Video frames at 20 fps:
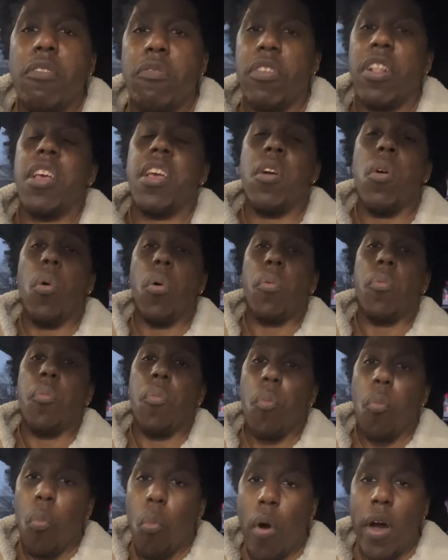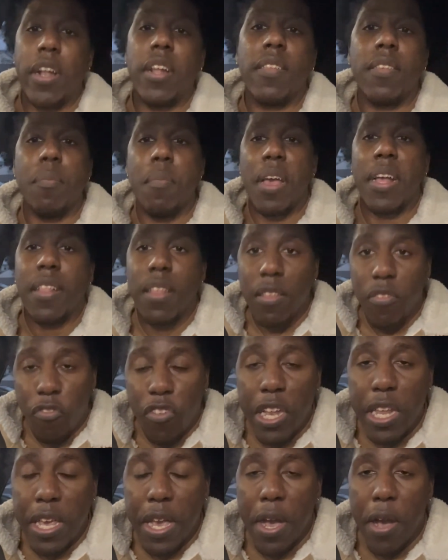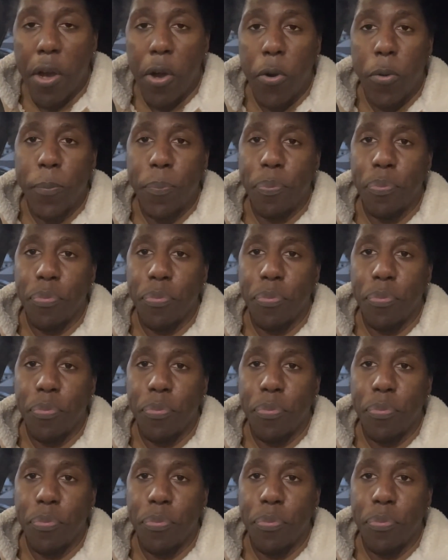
really wanted to make this video